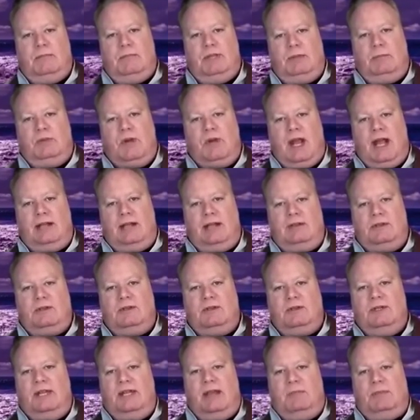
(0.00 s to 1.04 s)
but the practice
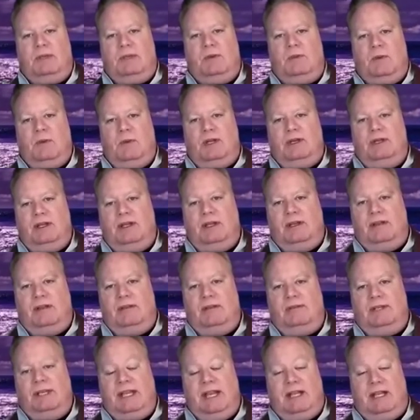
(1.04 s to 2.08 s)
should not be one
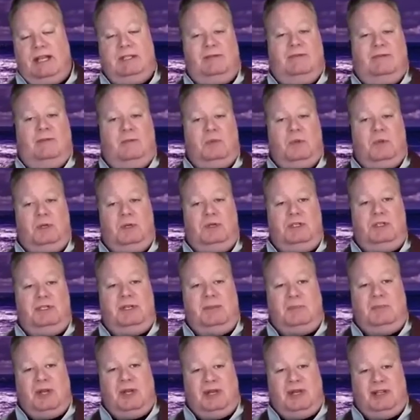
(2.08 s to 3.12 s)
of in case of
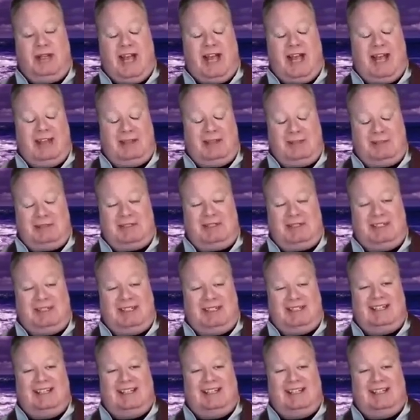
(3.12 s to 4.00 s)
emergency break glass,